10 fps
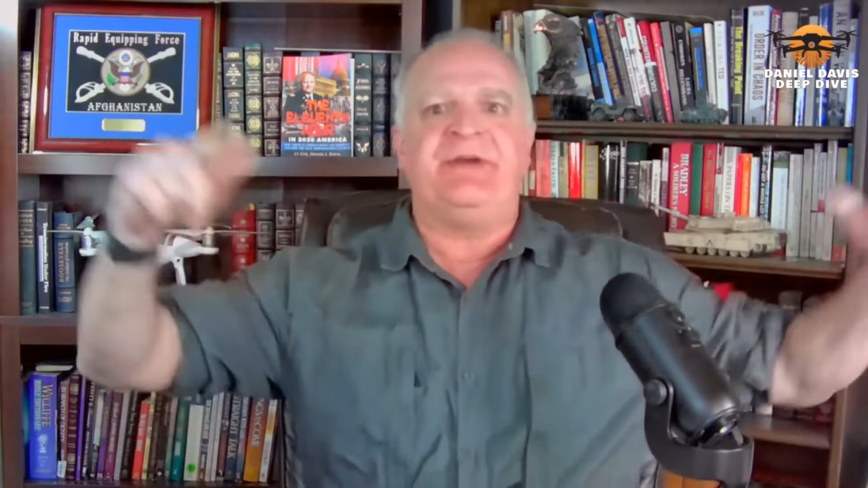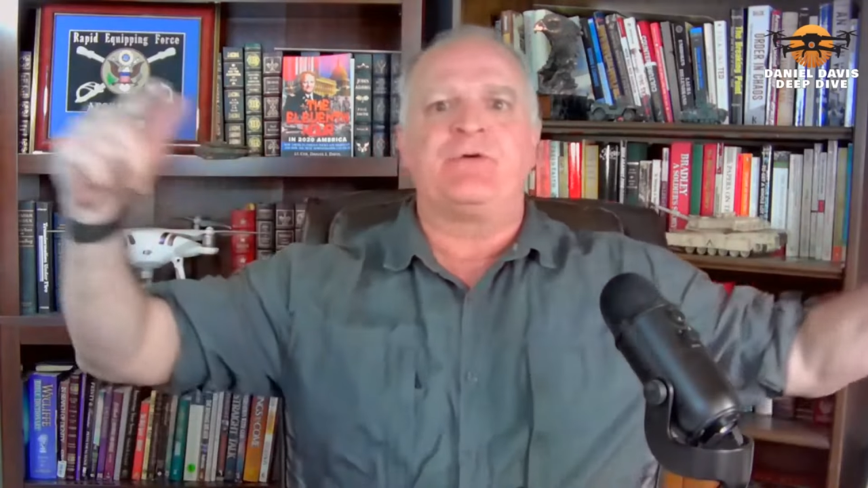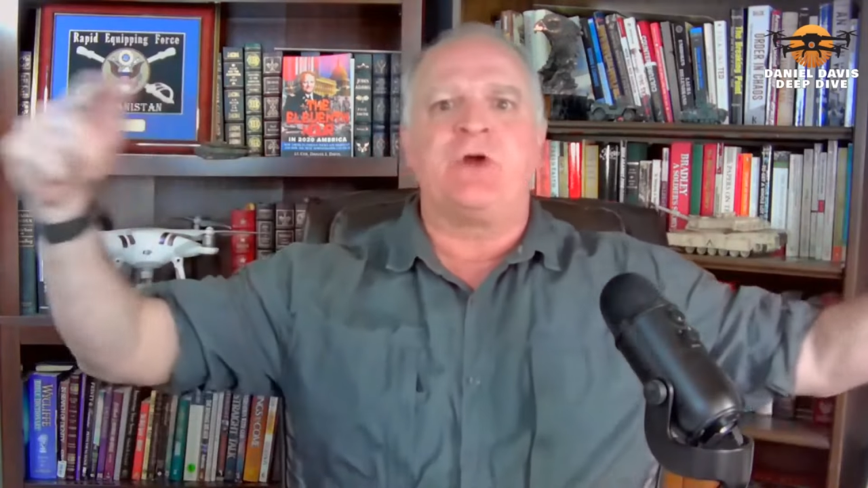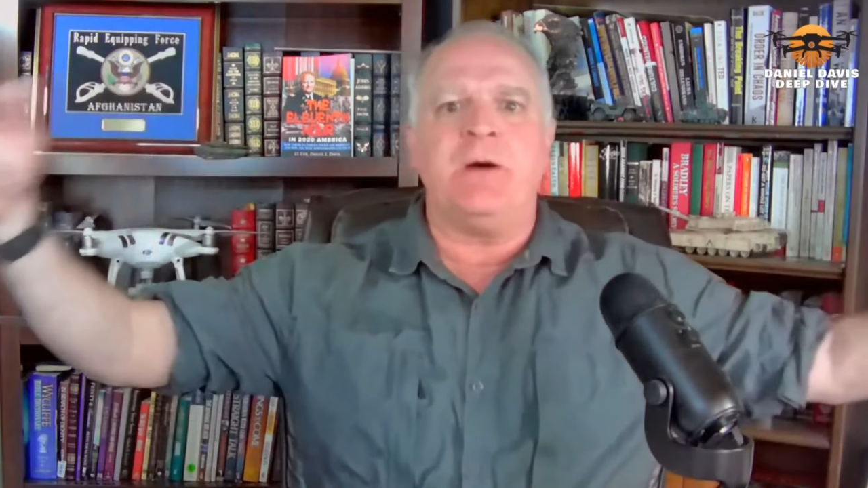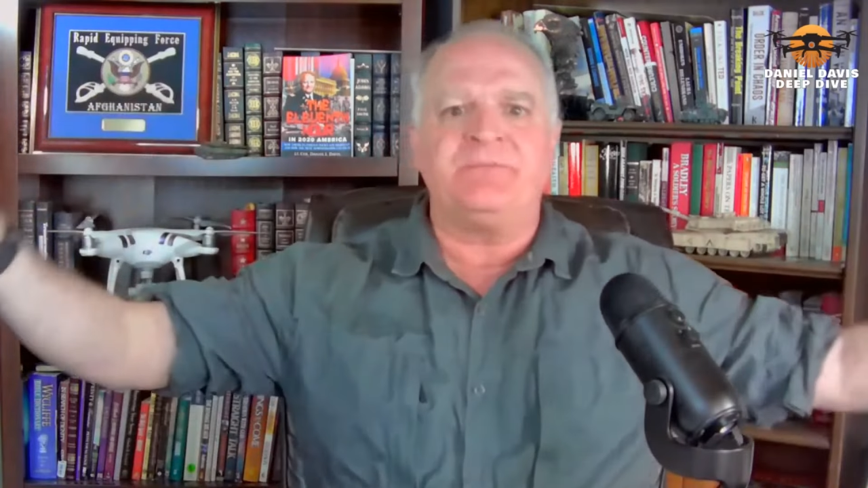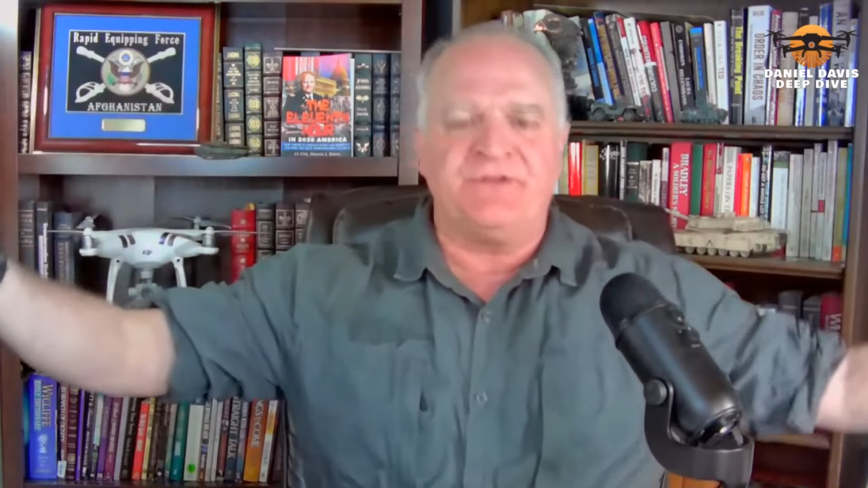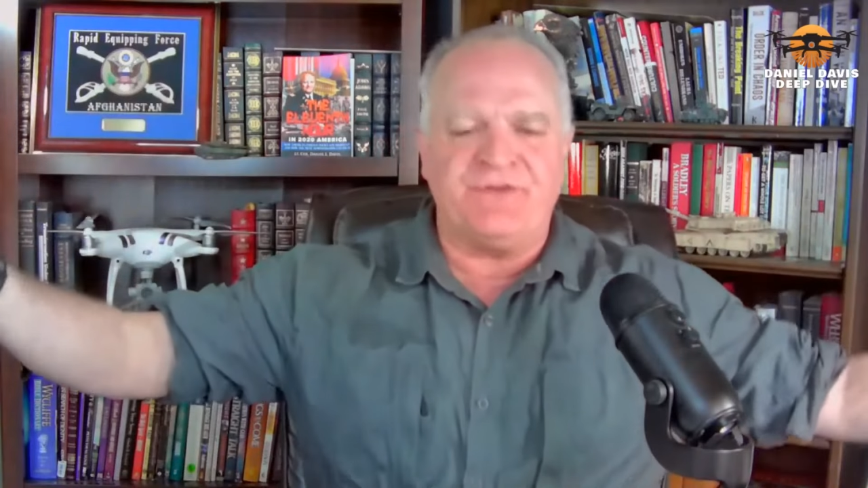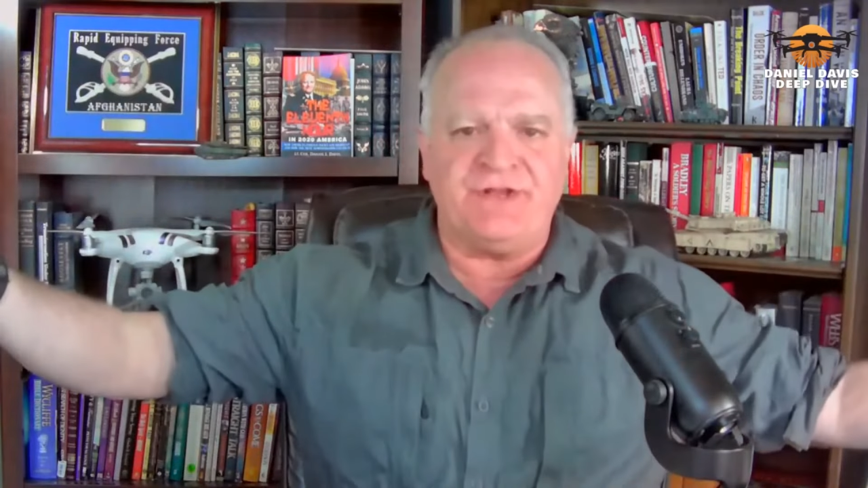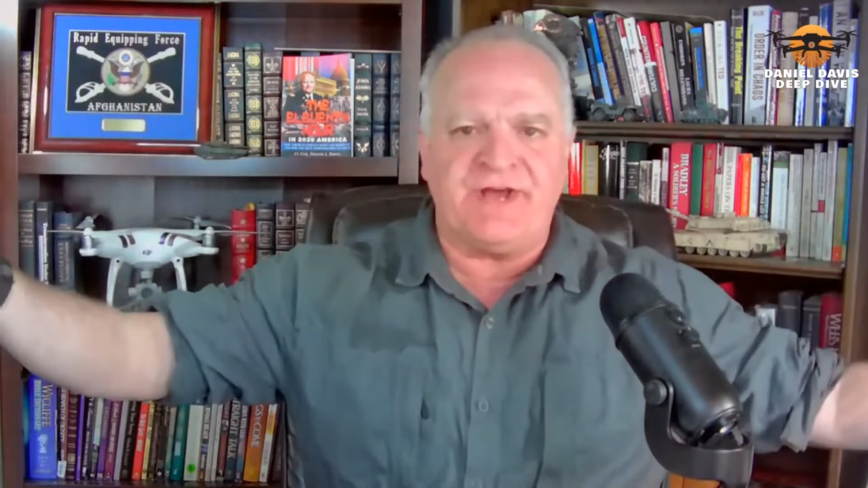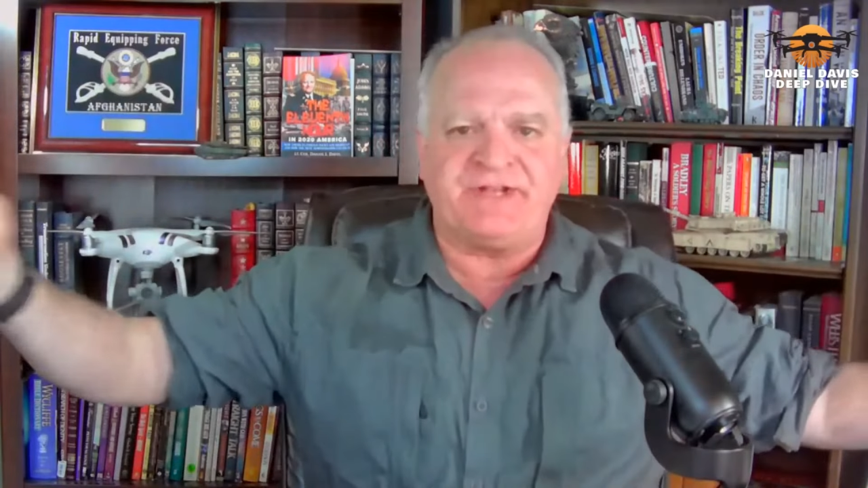they'll come to the
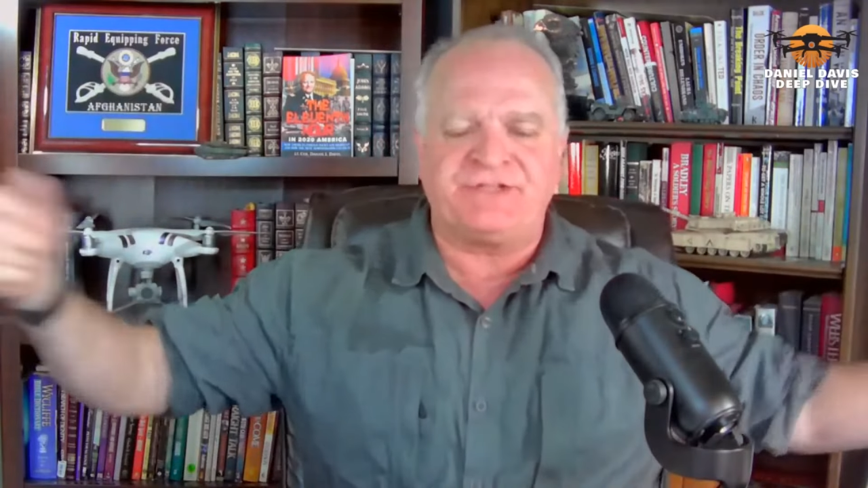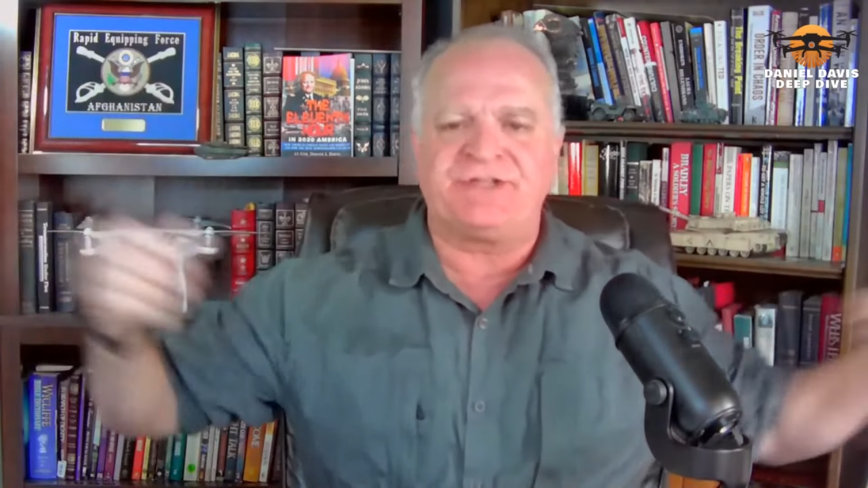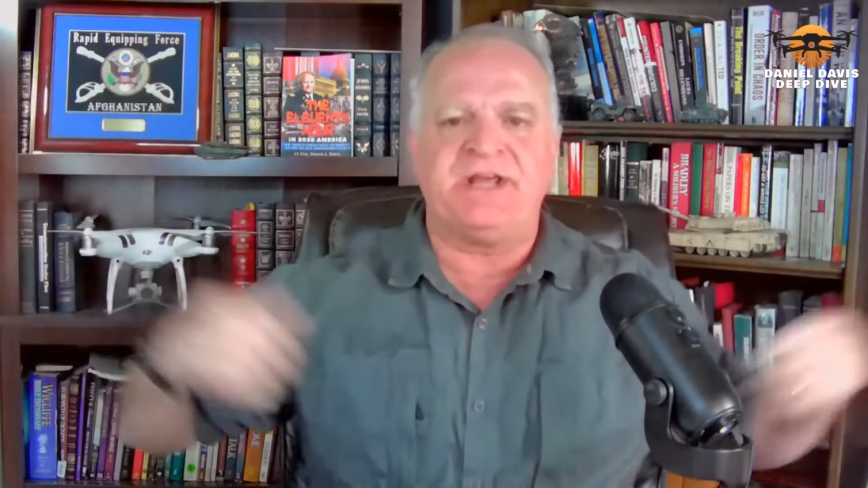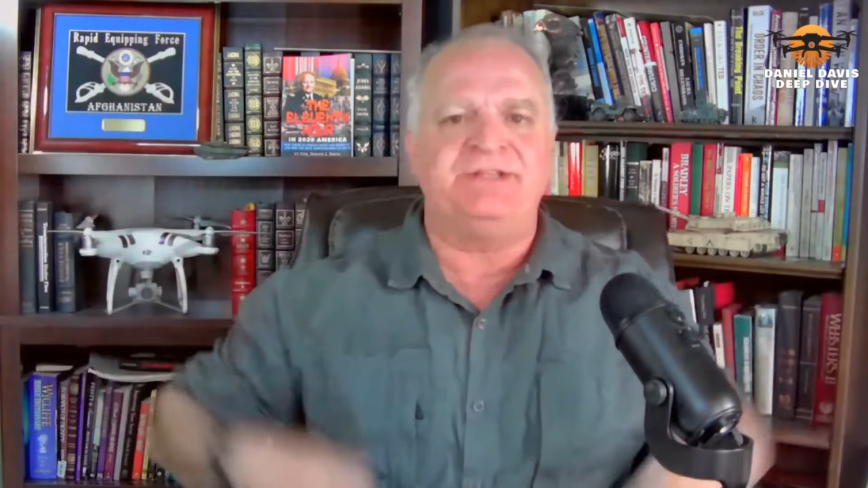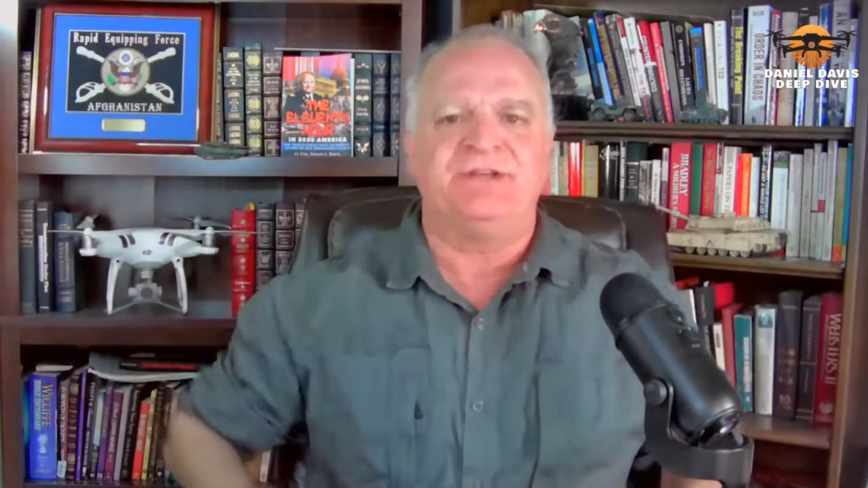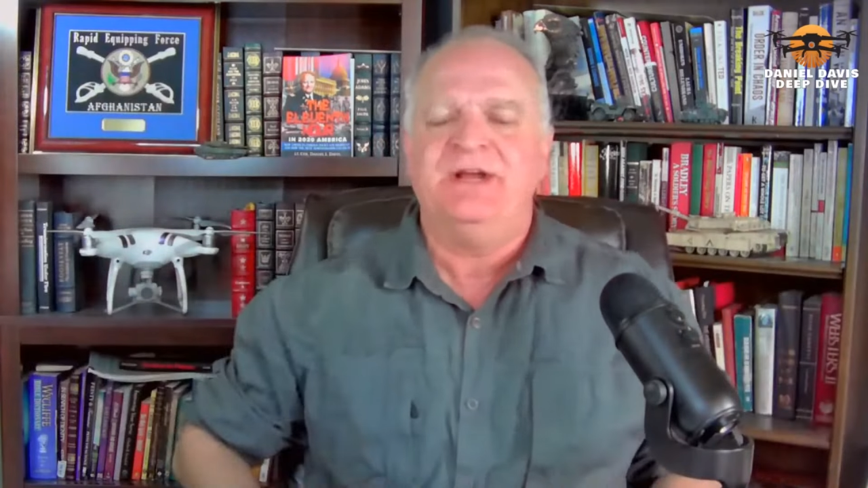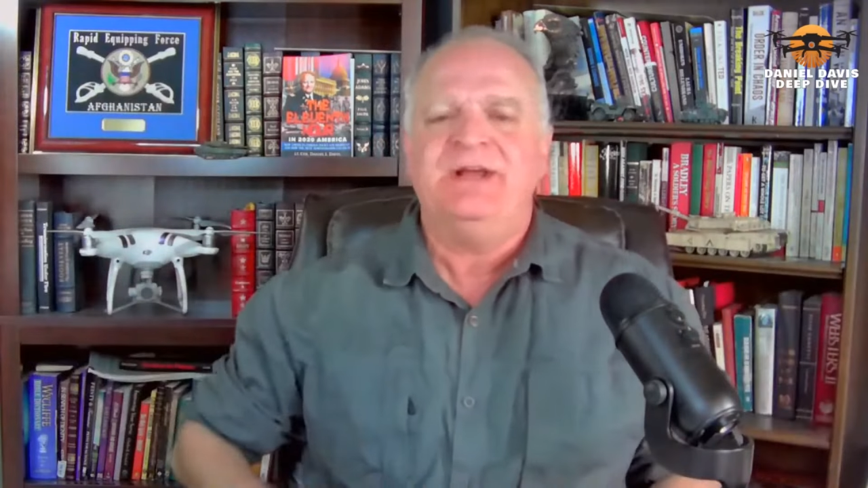United States.